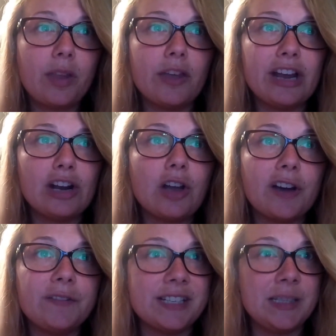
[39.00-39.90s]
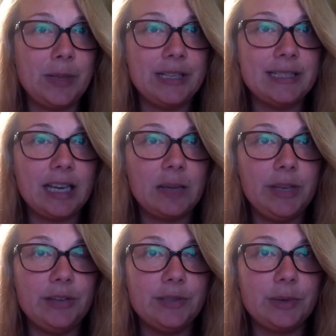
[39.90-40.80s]
There are a lot of disciplines that can
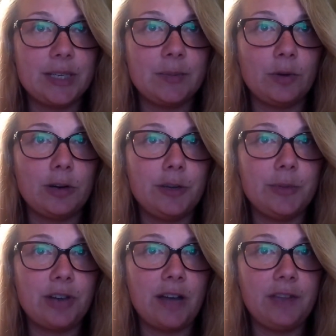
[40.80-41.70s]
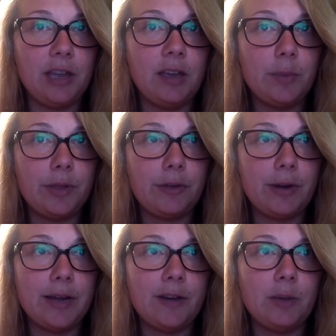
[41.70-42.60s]
be used to explore human trafficking, but the
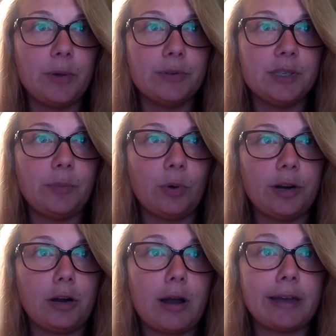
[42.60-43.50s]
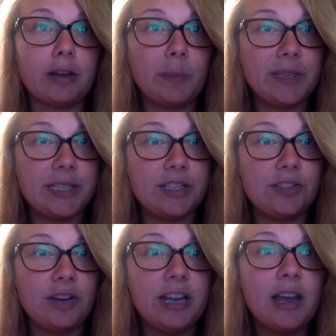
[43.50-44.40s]
three I found most important are economics,
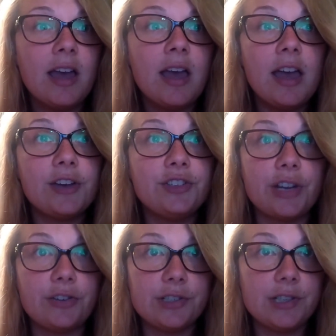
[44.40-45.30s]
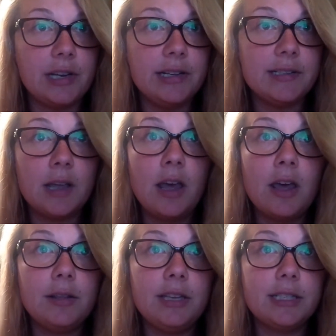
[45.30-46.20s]
history, and gender studies.
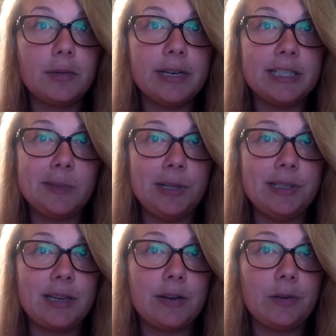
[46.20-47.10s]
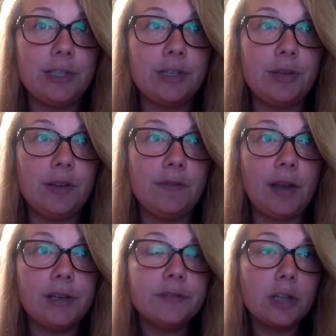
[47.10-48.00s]
These three disciplines not only show the
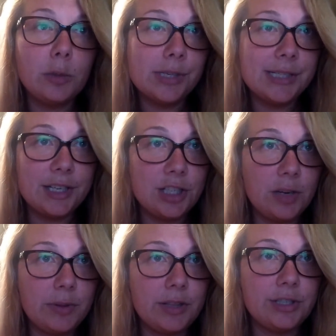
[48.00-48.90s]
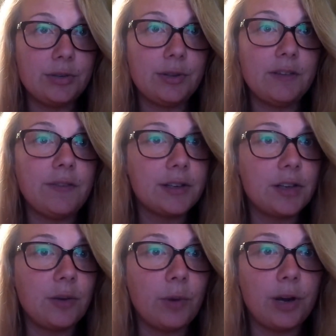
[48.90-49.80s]
effect of globalization, but they show the effect
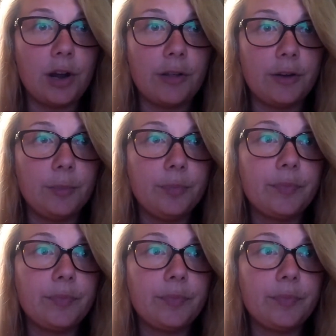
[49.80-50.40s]
on one another.